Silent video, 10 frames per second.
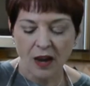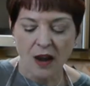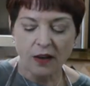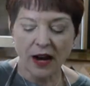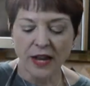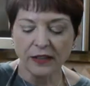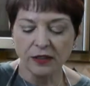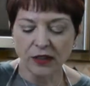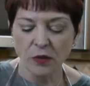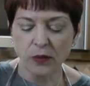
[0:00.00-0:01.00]
All right,
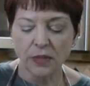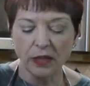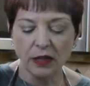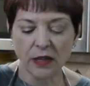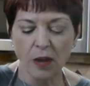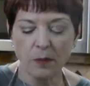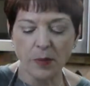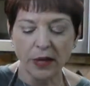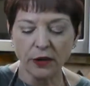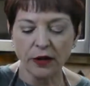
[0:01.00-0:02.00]
so we're getting our
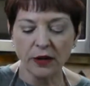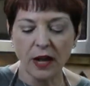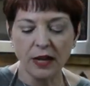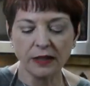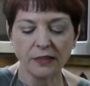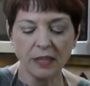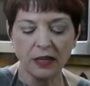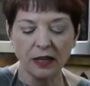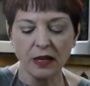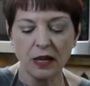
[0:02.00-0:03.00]
butter nice
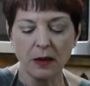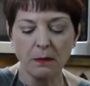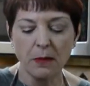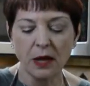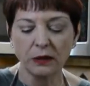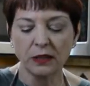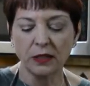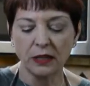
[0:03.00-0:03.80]
and melted